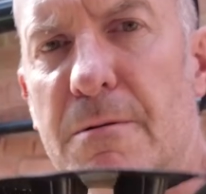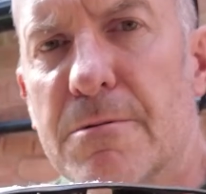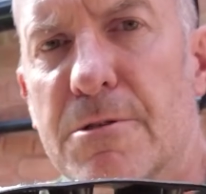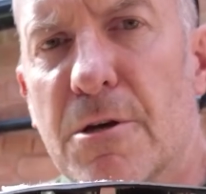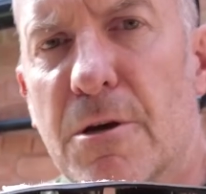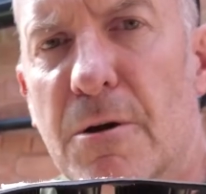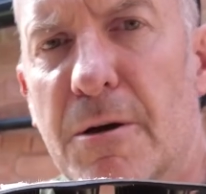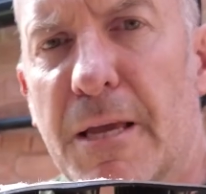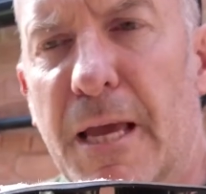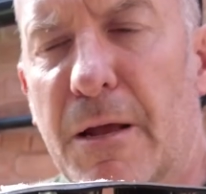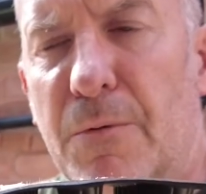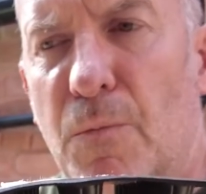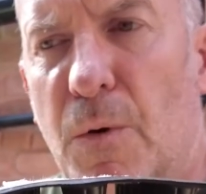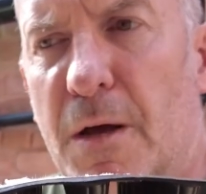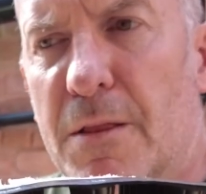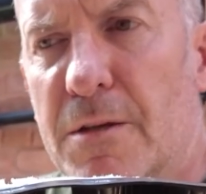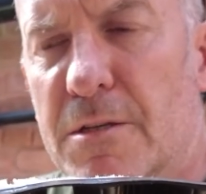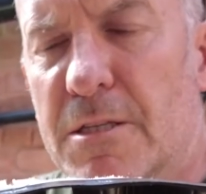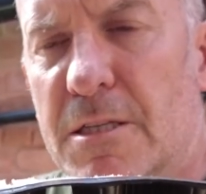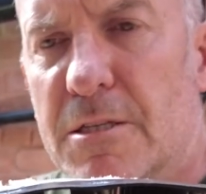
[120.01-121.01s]
So again, where
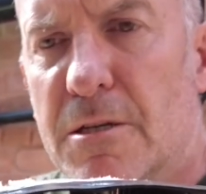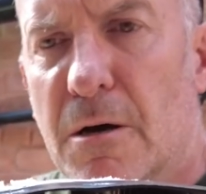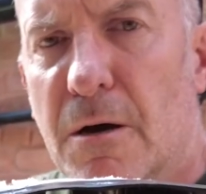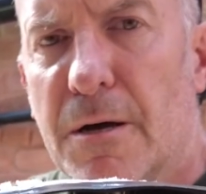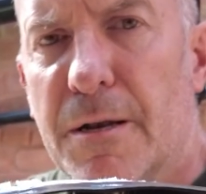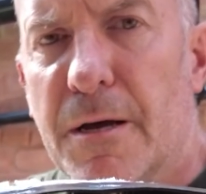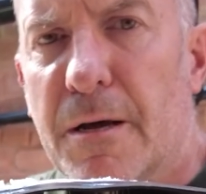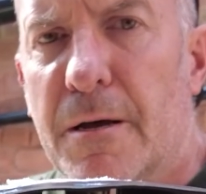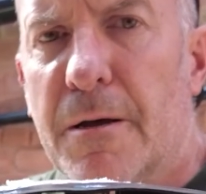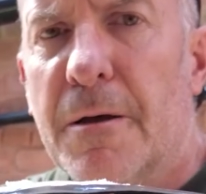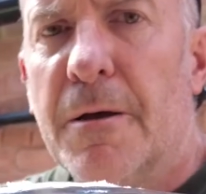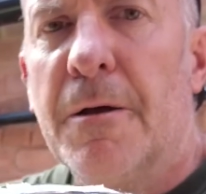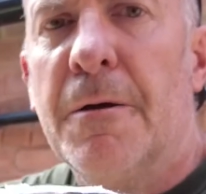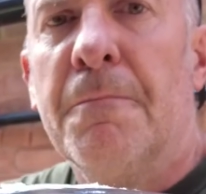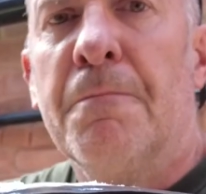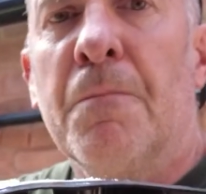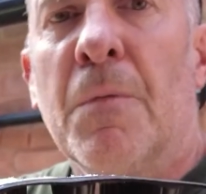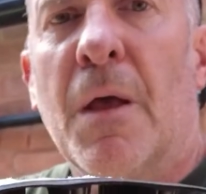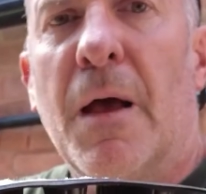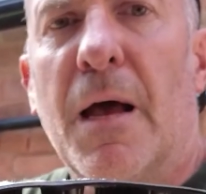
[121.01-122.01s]
the designer
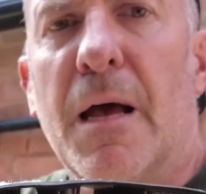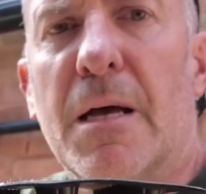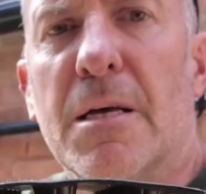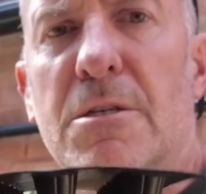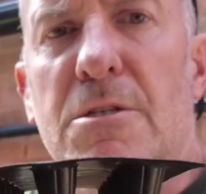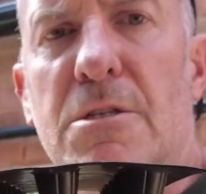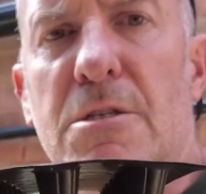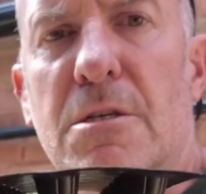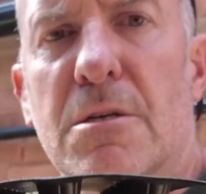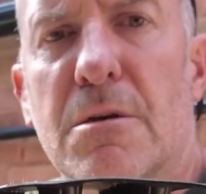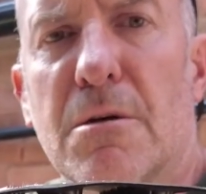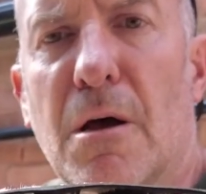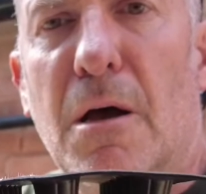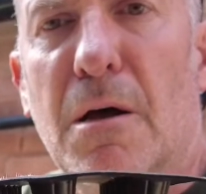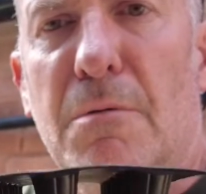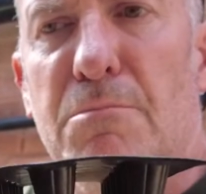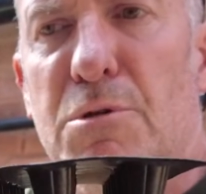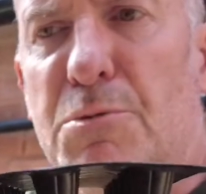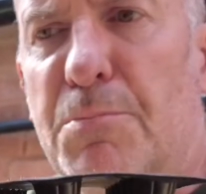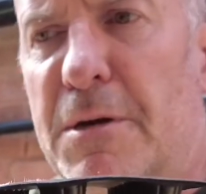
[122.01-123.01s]
has
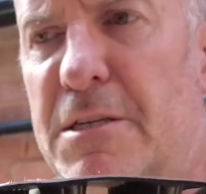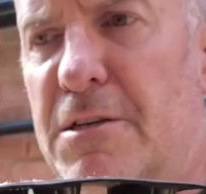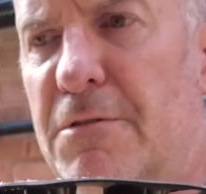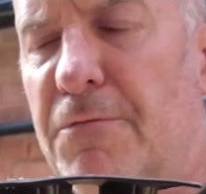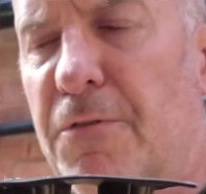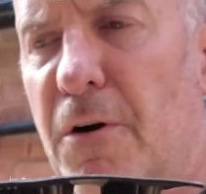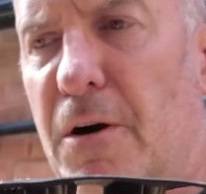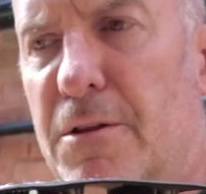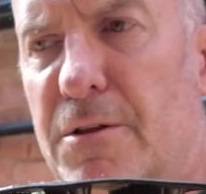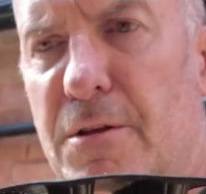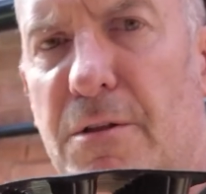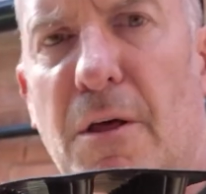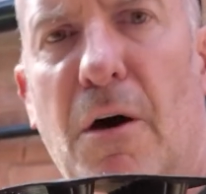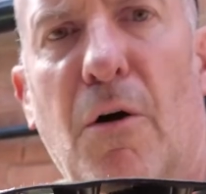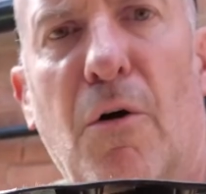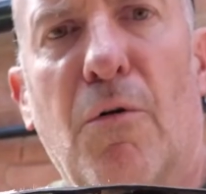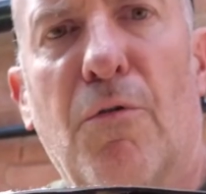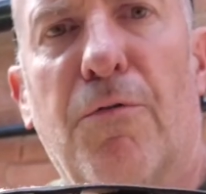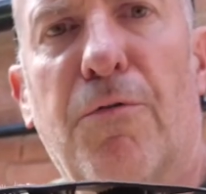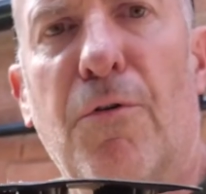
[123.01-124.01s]
specified that the
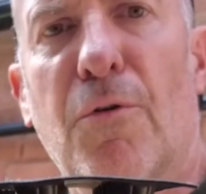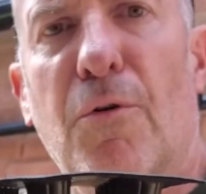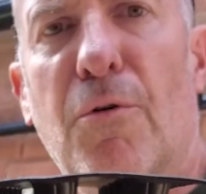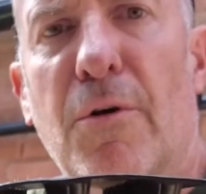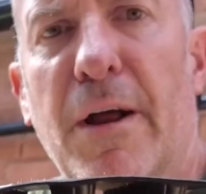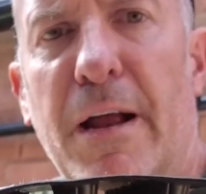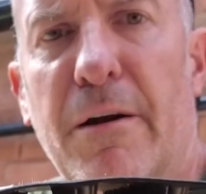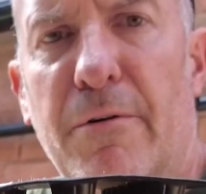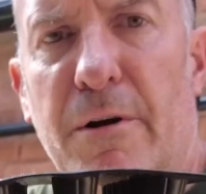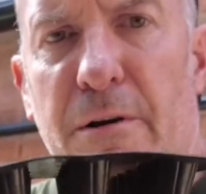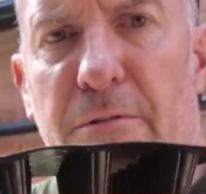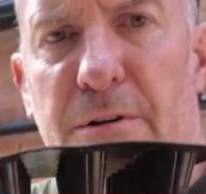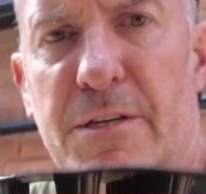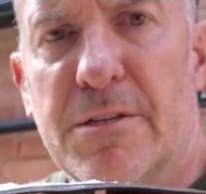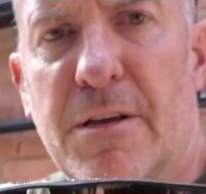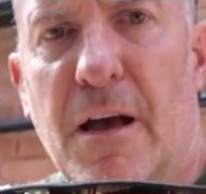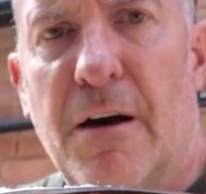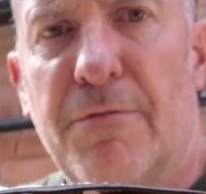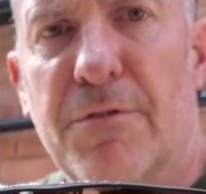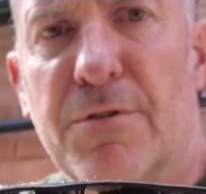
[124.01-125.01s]
whole floor area is
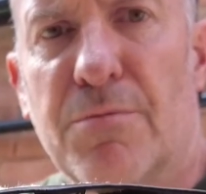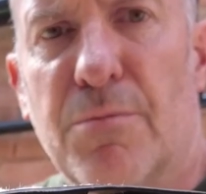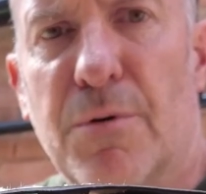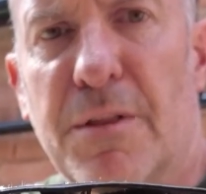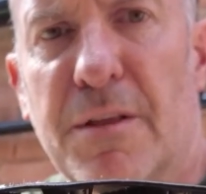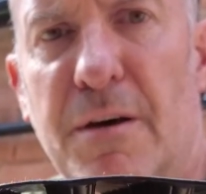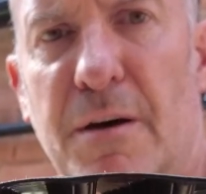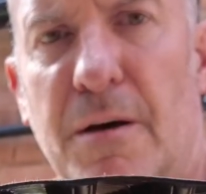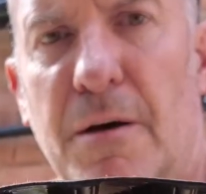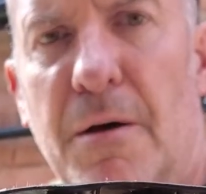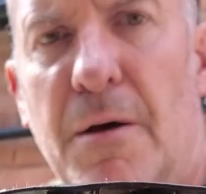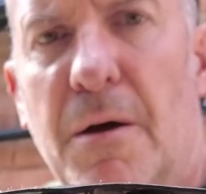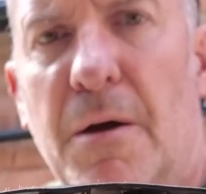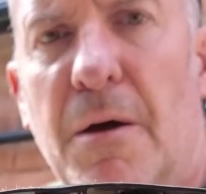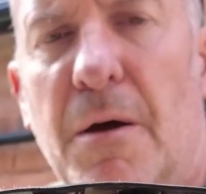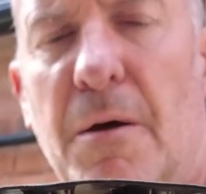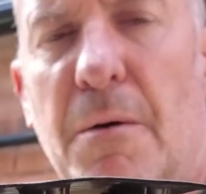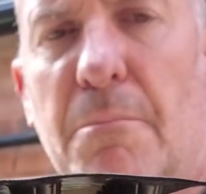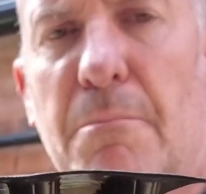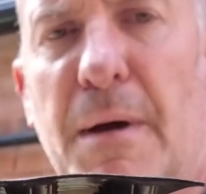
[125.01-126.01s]
covered with a
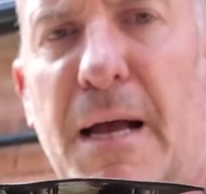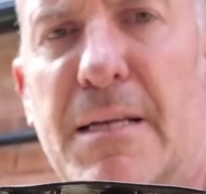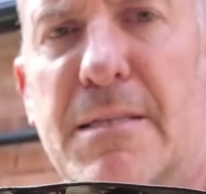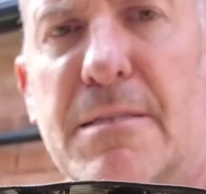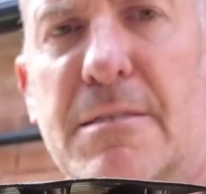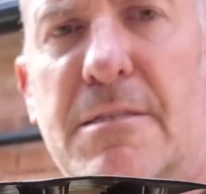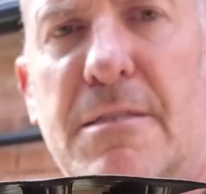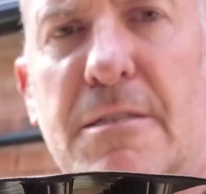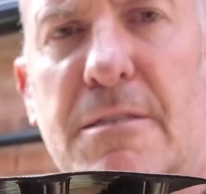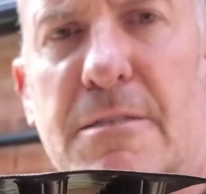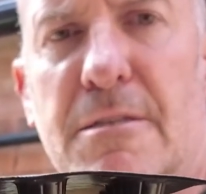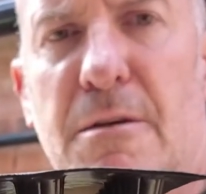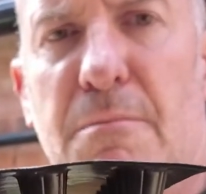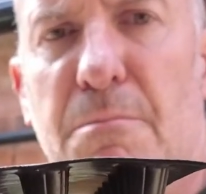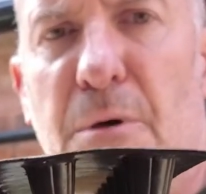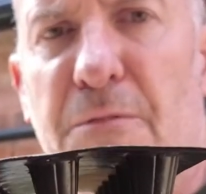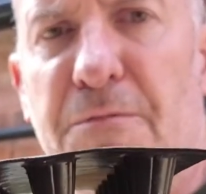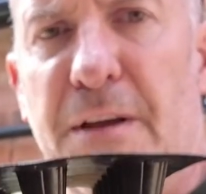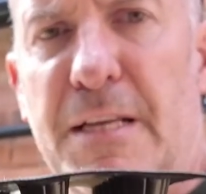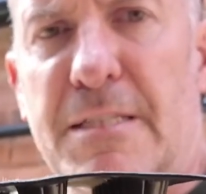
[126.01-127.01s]
mat system,
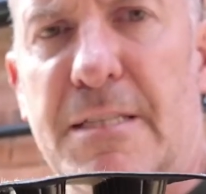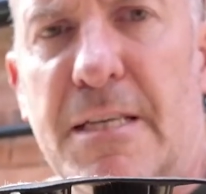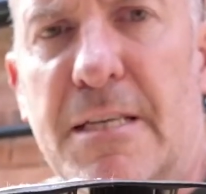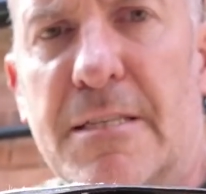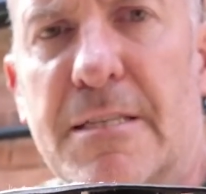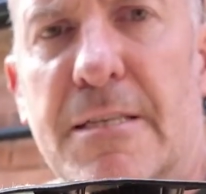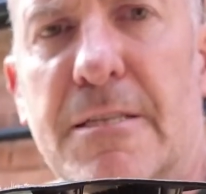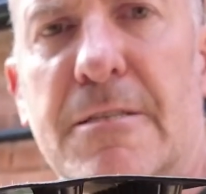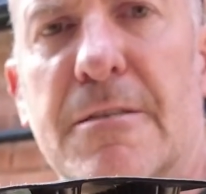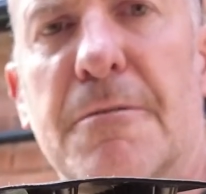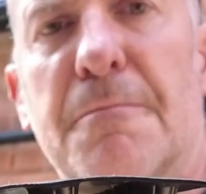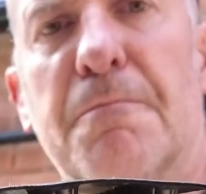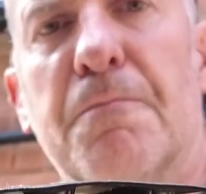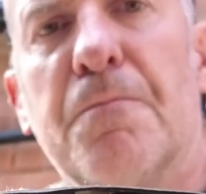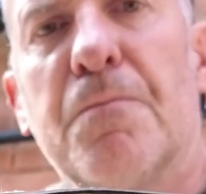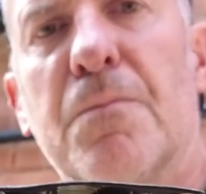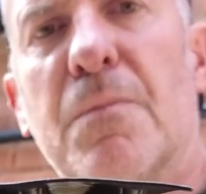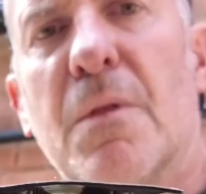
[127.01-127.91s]
a venting system,